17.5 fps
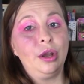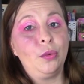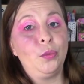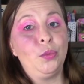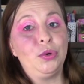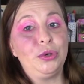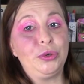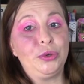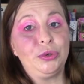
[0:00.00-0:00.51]

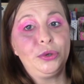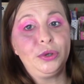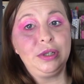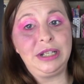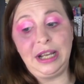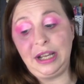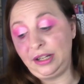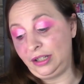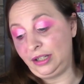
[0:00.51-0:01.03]
will
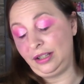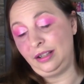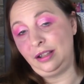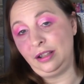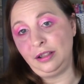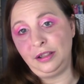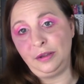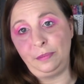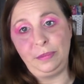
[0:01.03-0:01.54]
get
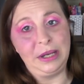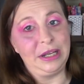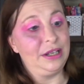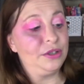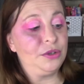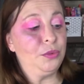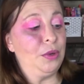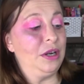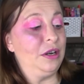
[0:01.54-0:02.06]
the
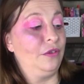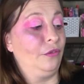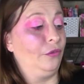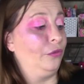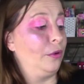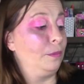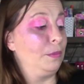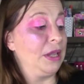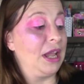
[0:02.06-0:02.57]
biggest rating
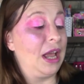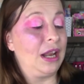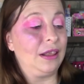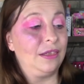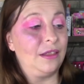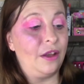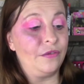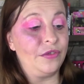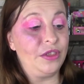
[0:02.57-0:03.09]
from me. I
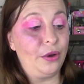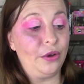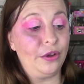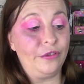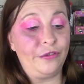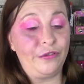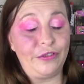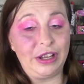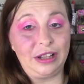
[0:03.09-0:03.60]
love the
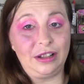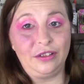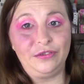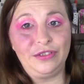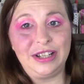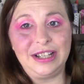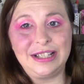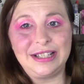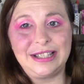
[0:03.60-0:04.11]
feel of
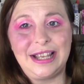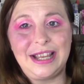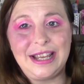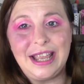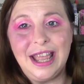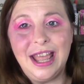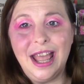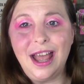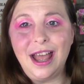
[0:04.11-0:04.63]
it. It's like
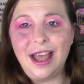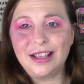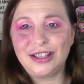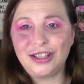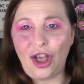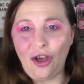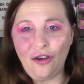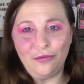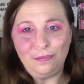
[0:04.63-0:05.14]

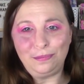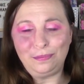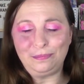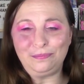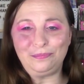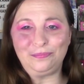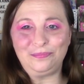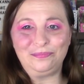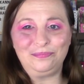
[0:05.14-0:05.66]
soft
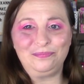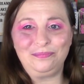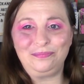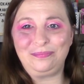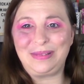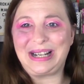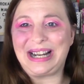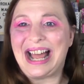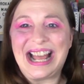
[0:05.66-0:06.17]

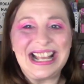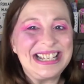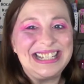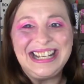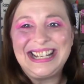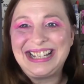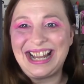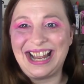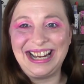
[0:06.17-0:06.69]

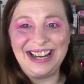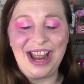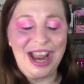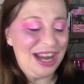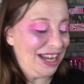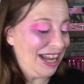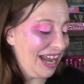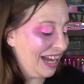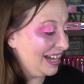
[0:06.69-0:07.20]
plastic. I
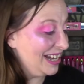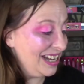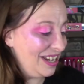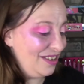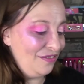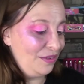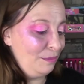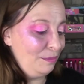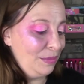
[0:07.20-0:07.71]
can't
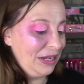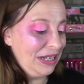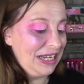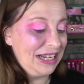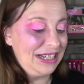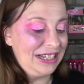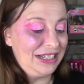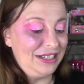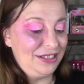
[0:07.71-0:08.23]
even
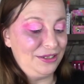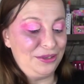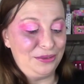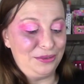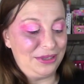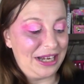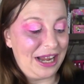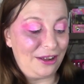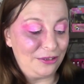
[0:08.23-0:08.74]
begin
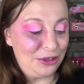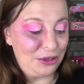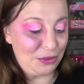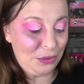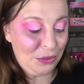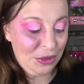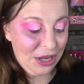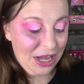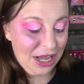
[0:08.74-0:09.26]
to tell you.
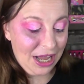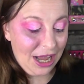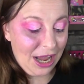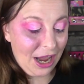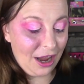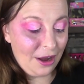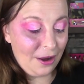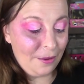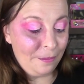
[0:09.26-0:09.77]

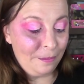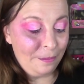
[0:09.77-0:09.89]
I